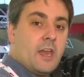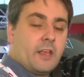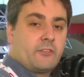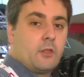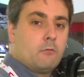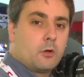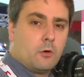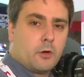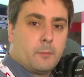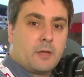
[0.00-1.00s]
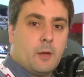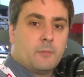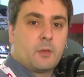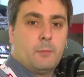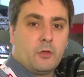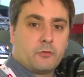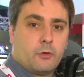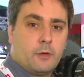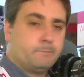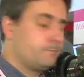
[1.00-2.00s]
an external recorder becomes
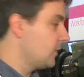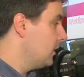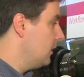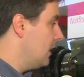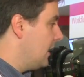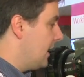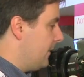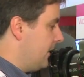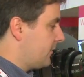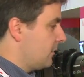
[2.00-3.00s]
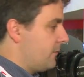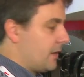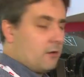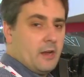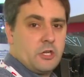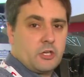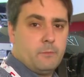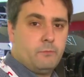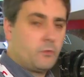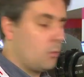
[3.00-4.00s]
compulsory. In this
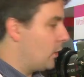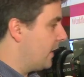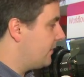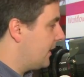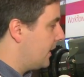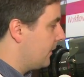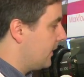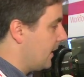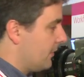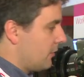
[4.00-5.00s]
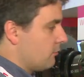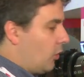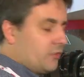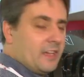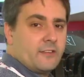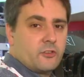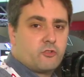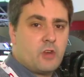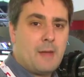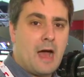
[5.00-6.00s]
configuration, we're taking the raw data
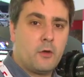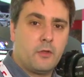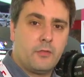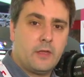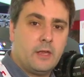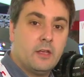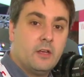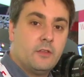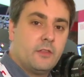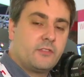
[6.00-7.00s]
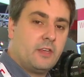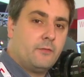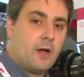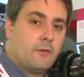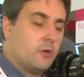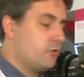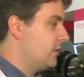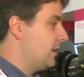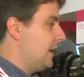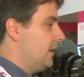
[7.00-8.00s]
stream out of the C500